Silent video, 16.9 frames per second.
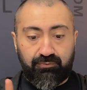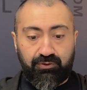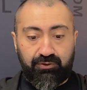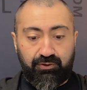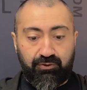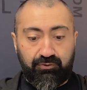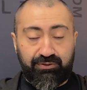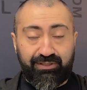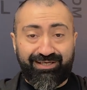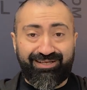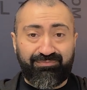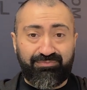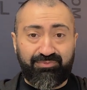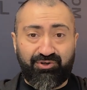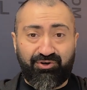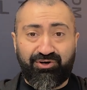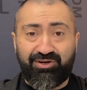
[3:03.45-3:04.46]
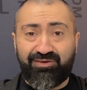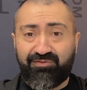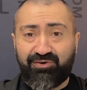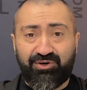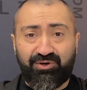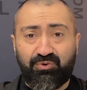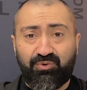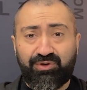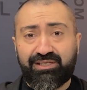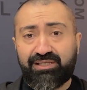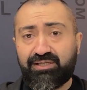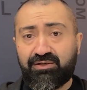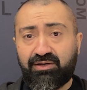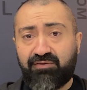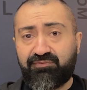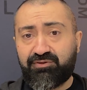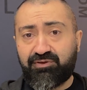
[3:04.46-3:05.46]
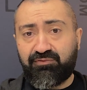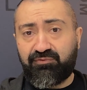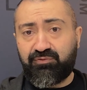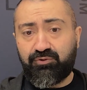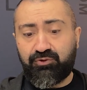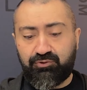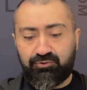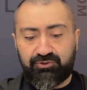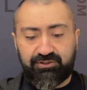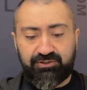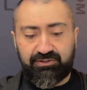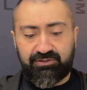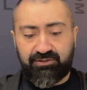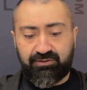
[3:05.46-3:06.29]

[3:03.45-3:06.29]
they get dirty very quickly after a few uses.